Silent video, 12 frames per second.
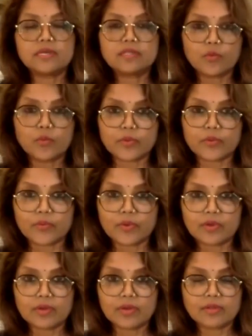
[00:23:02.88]
the wheel.
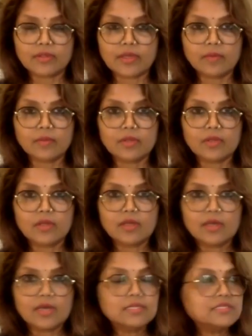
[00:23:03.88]
Yeah.
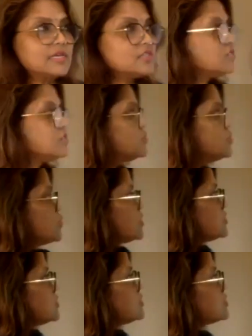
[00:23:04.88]
In such a
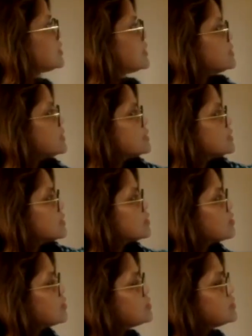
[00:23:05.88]
situation
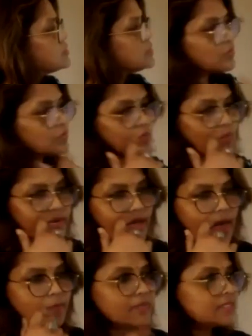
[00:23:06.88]
and condition, what
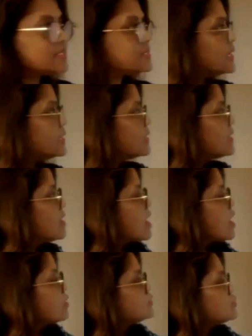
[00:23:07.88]
happens is that
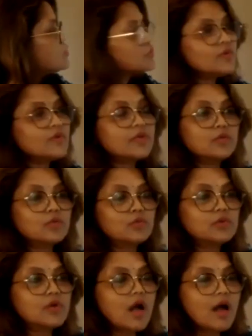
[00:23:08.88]
I totally
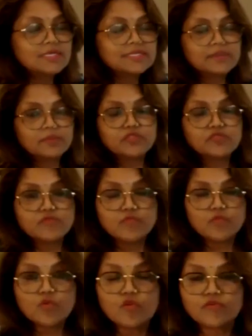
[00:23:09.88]
will ask them to
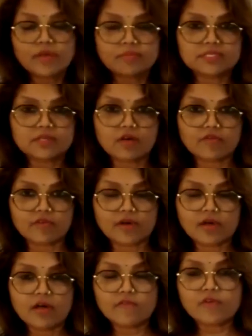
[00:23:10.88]
remove themselves
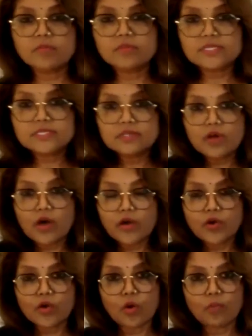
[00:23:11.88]
from the
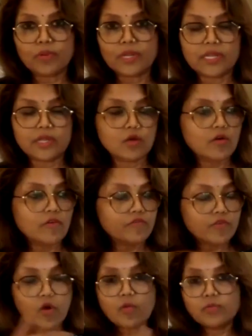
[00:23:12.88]
scenario completely, or
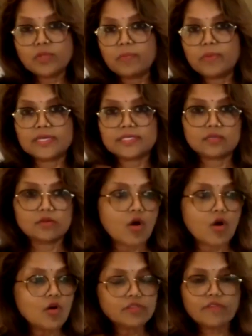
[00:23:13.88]
from the person
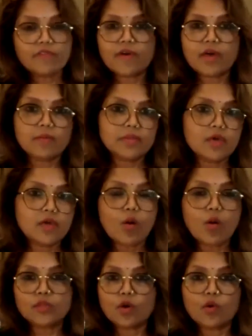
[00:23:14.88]
or the family
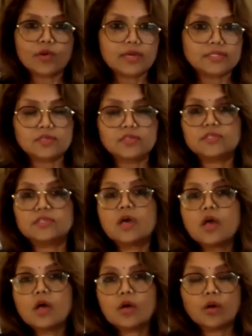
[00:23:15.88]
or the organization
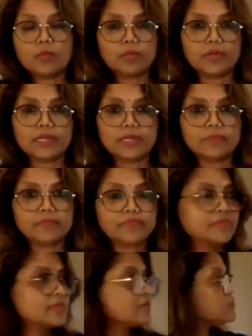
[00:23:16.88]
completely,
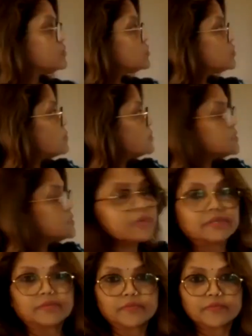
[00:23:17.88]
to stop the
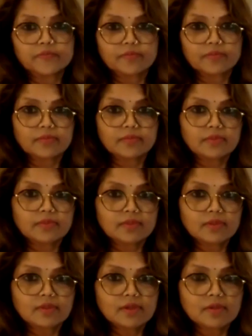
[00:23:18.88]
spin.
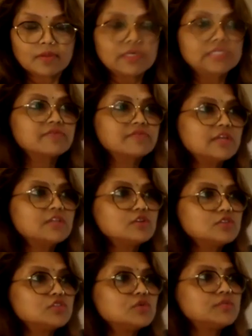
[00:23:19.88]
Because if they
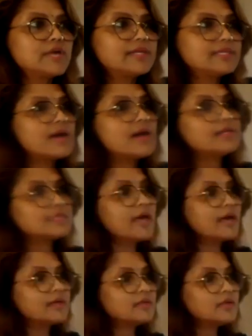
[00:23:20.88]
don't do that there and
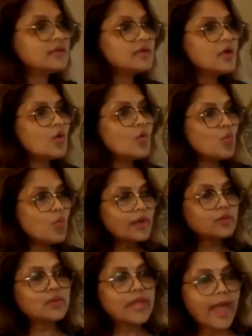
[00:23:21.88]
then,
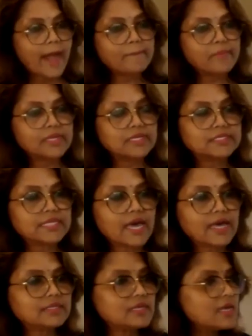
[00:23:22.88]
what would happen is
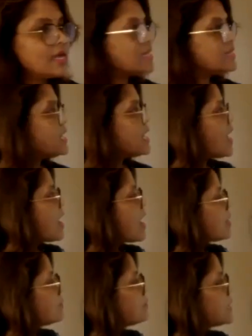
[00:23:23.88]
that they
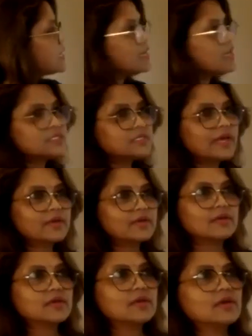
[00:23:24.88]
are being, it's like
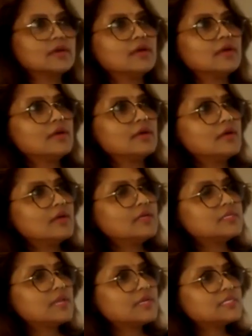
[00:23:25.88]

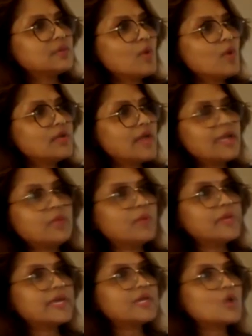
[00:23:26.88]

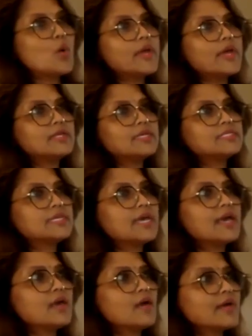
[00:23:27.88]
anybody can go in and
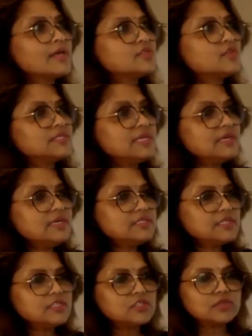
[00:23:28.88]
say, okay, so it's
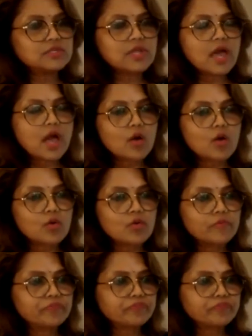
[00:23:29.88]
easy to now